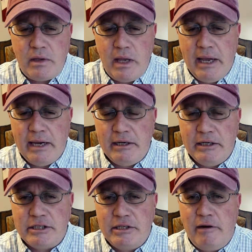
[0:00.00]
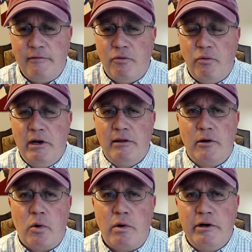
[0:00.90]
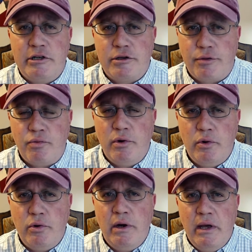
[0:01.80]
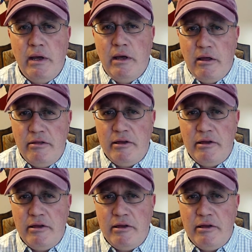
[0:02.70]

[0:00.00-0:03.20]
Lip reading: and instead of running the cordage through the